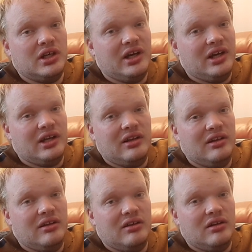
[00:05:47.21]
And
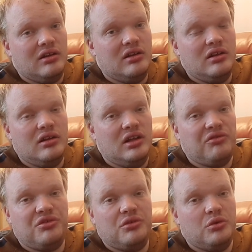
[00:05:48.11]
uh,
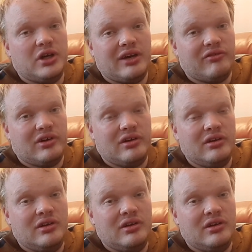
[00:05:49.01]
if you do have a